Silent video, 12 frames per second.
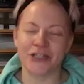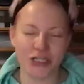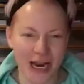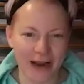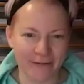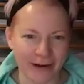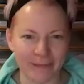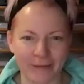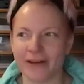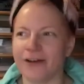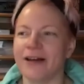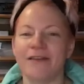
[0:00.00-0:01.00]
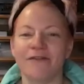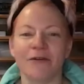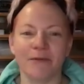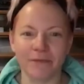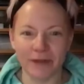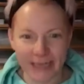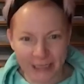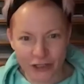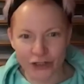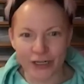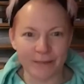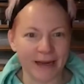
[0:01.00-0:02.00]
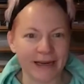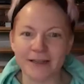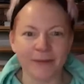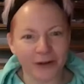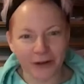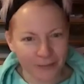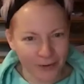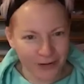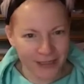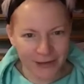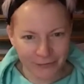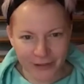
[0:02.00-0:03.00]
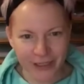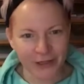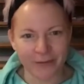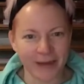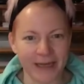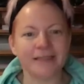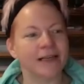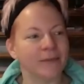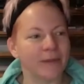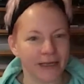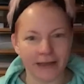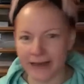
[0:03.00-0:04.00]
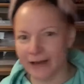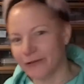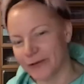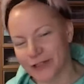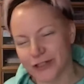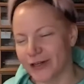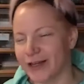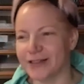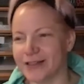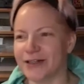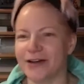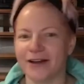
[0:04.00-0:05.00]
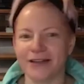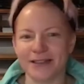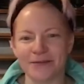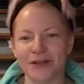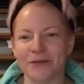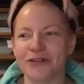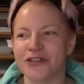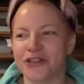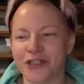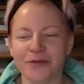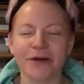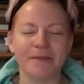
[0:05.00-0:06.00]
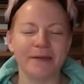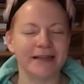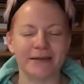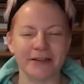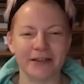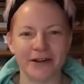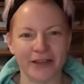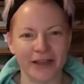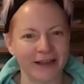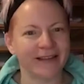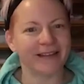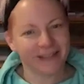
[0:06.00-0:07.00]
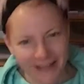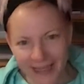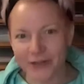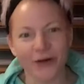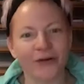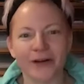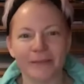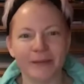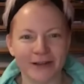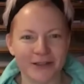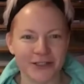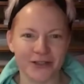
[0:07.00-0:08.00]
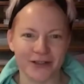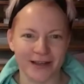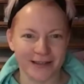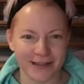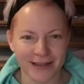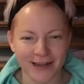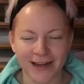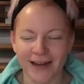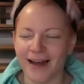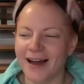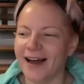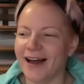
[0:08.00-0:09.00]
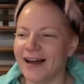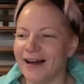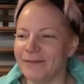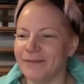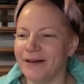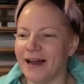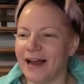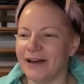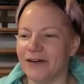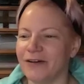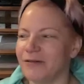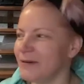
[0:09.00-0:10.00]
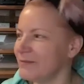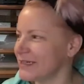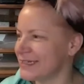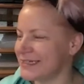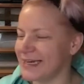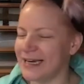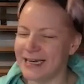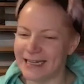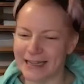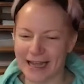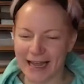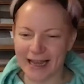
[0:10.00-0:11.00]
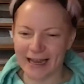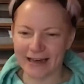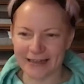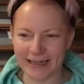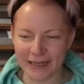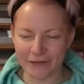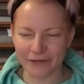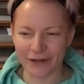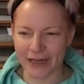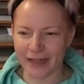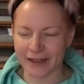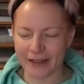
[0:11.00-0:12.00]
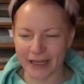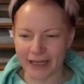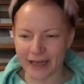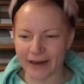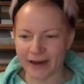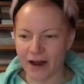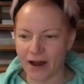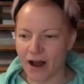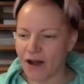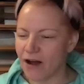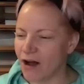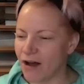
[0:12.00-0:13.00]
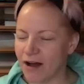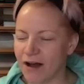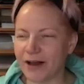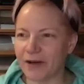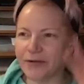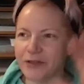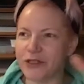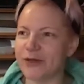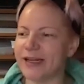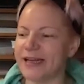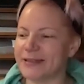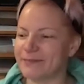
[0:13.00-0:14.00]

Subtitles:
sharing, but God, everyone literally makes Muck N Brass every day. You'll make something and then everyone's doing it. So you're like, sometimes you just want to make something that you think they're not going to be able to do this. And I remember sitting in there, leafing it, thinking, I was doing his